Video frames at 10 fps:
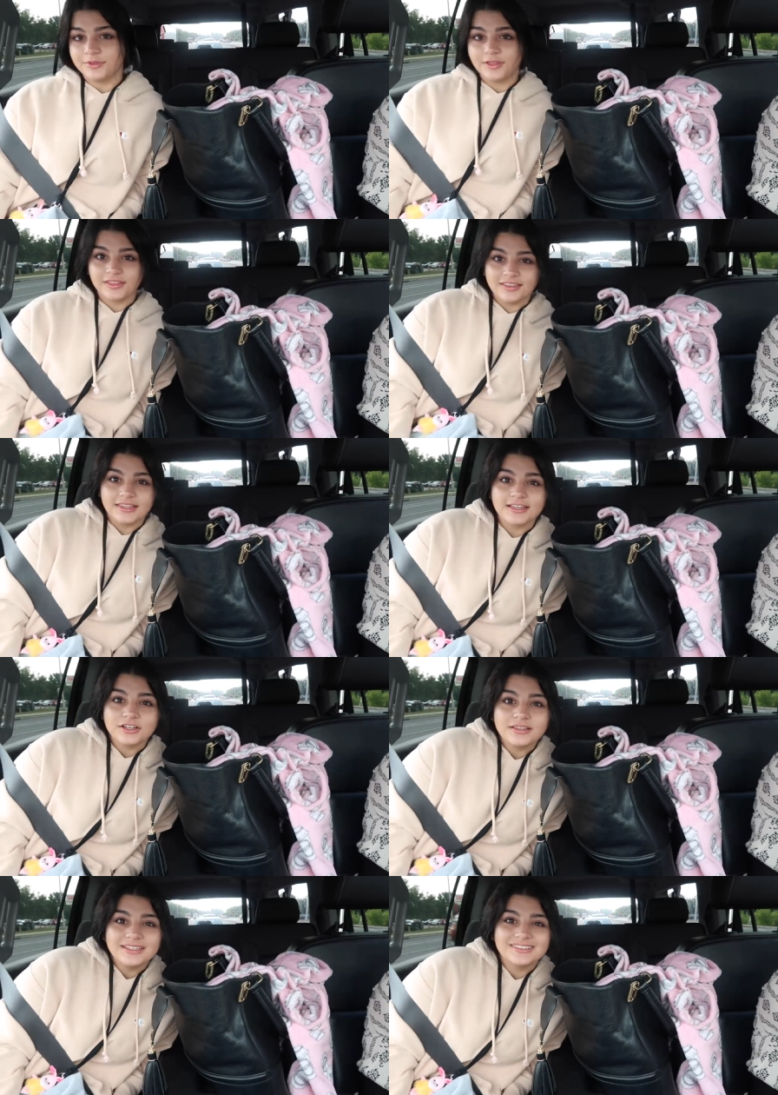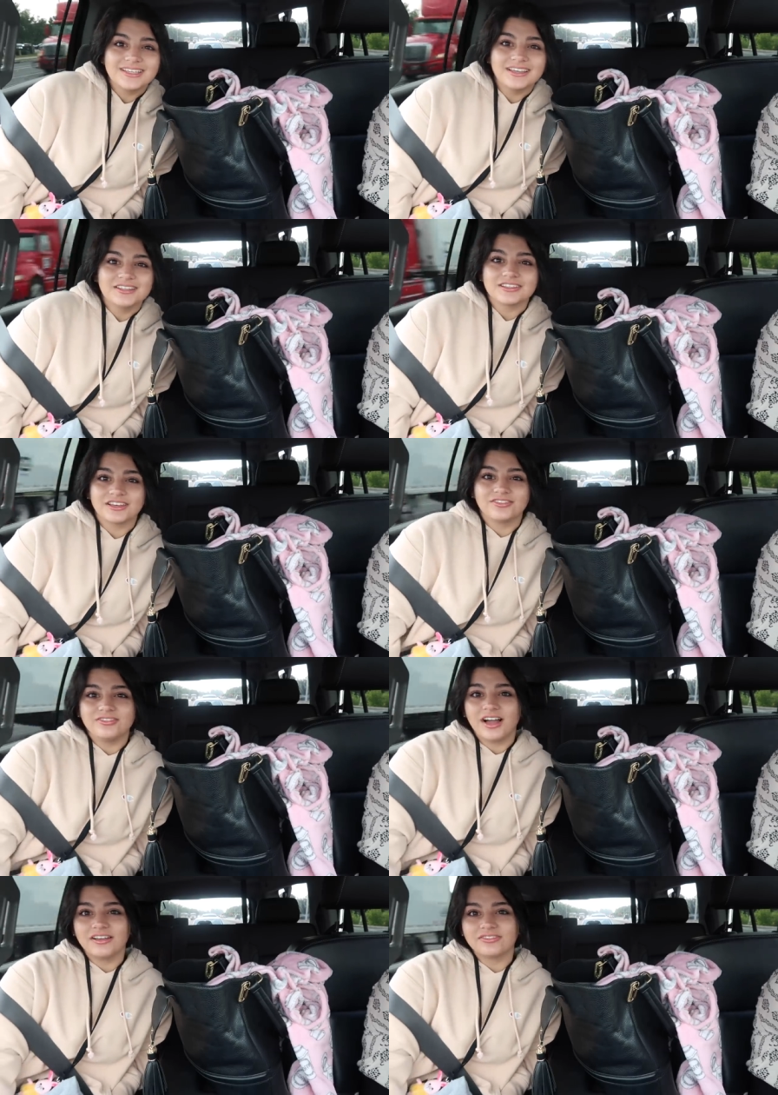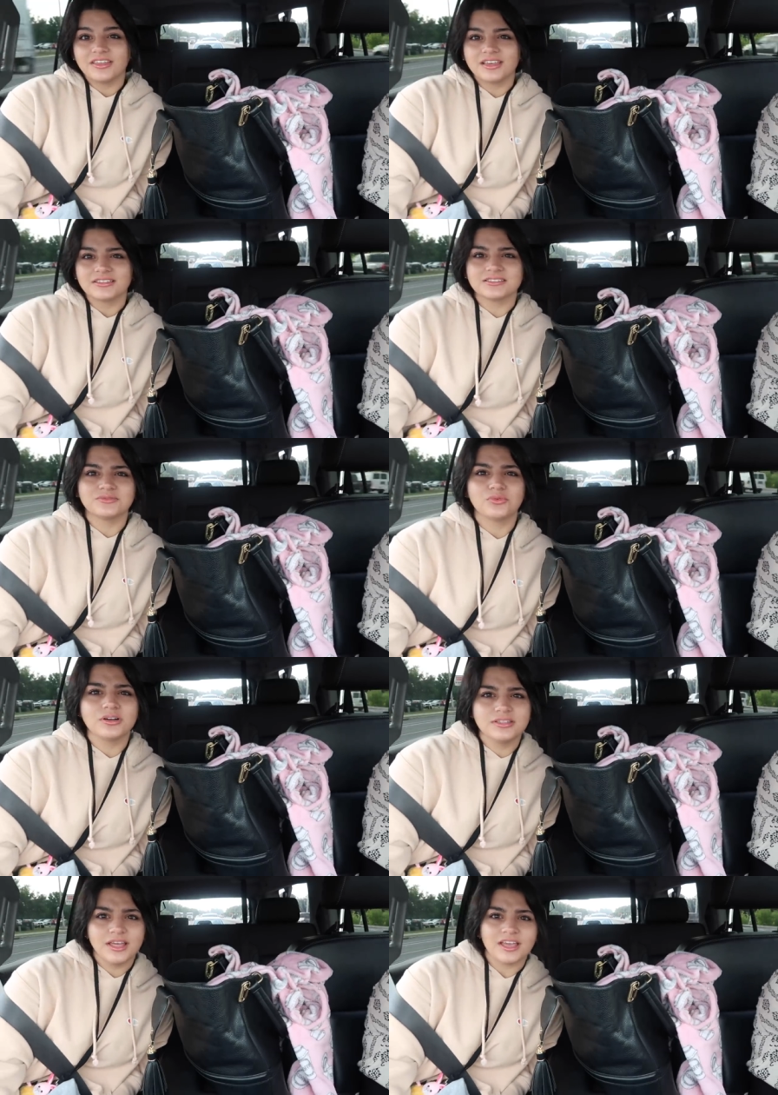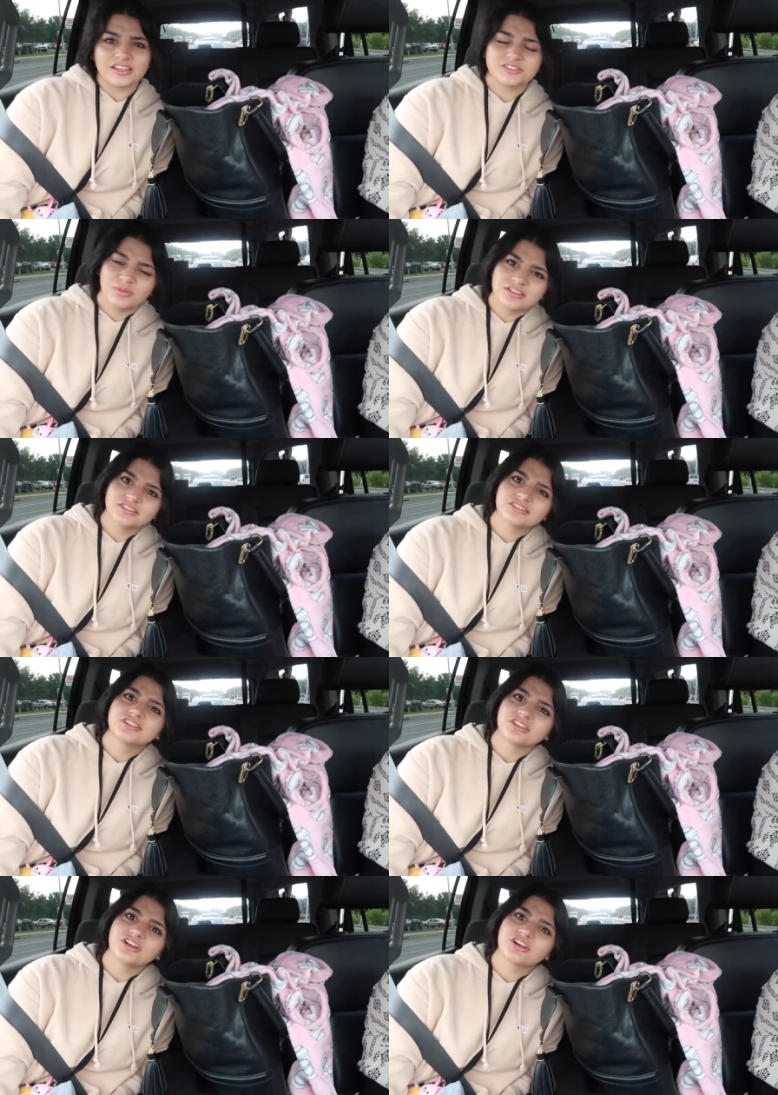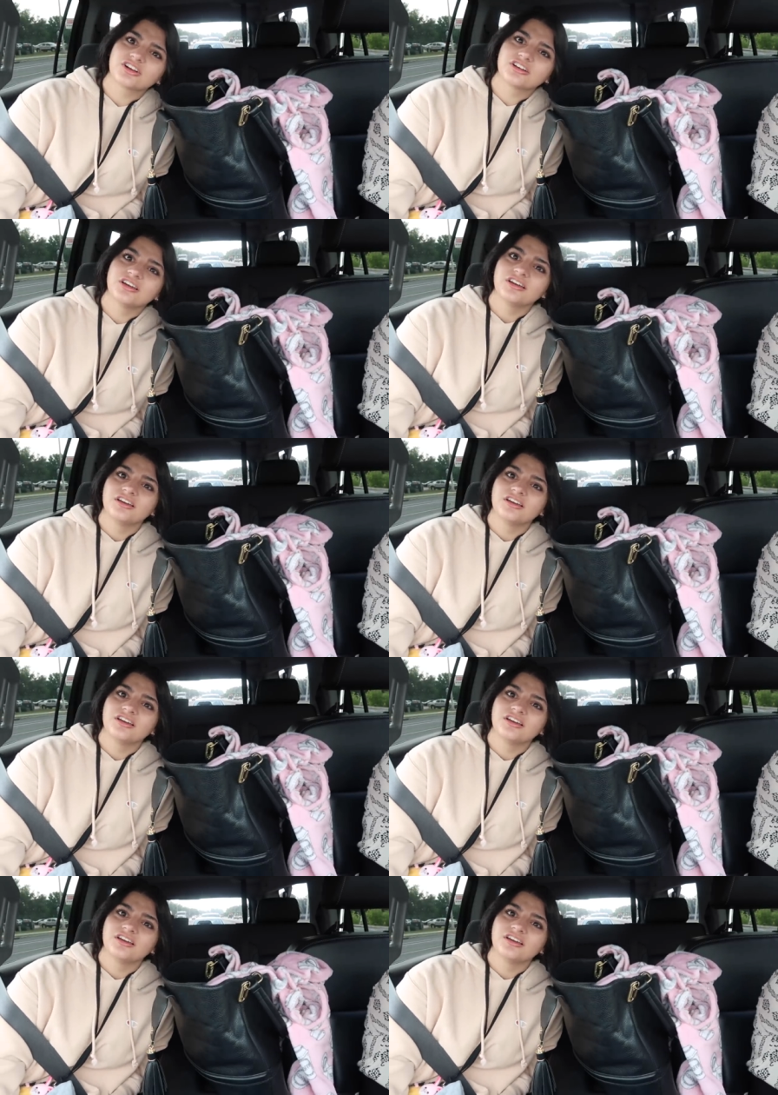No, they literally teach like five things in one day. Expect us to learn.